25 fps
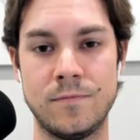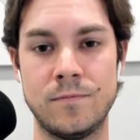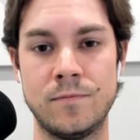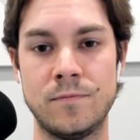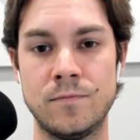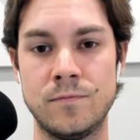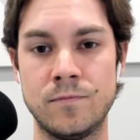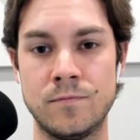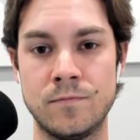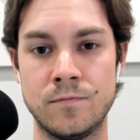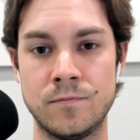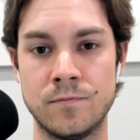
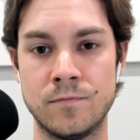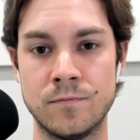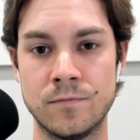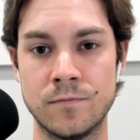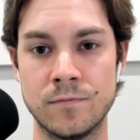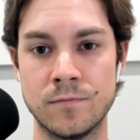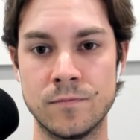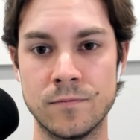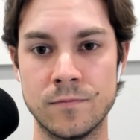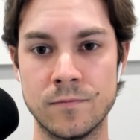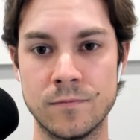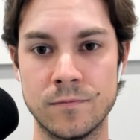
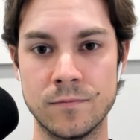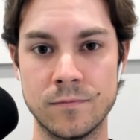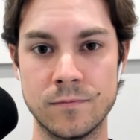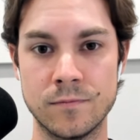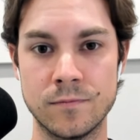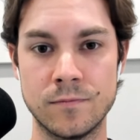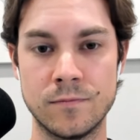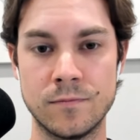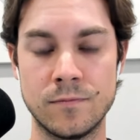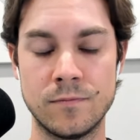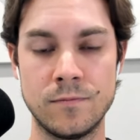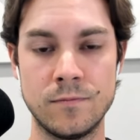
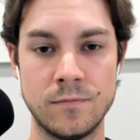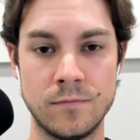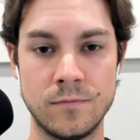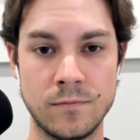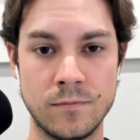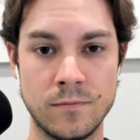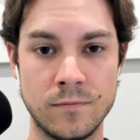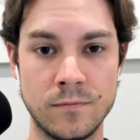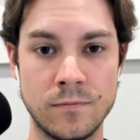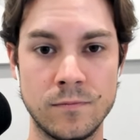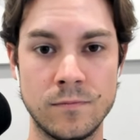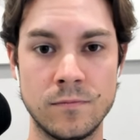
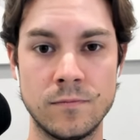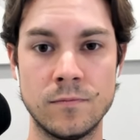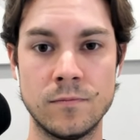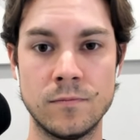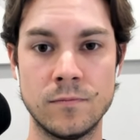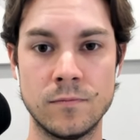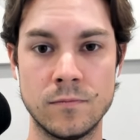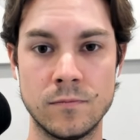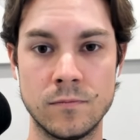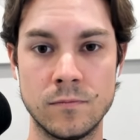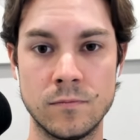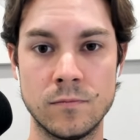
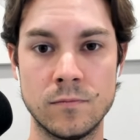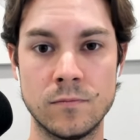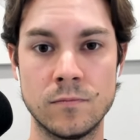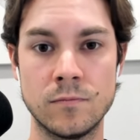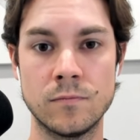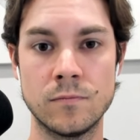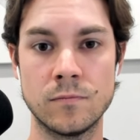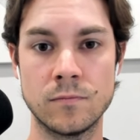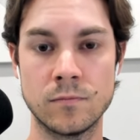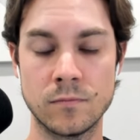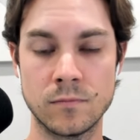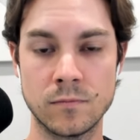
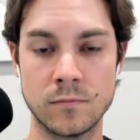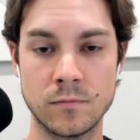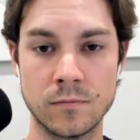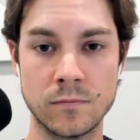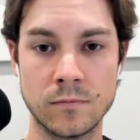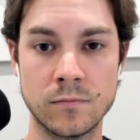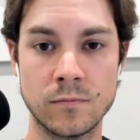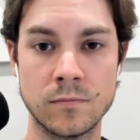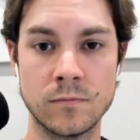(not speaking)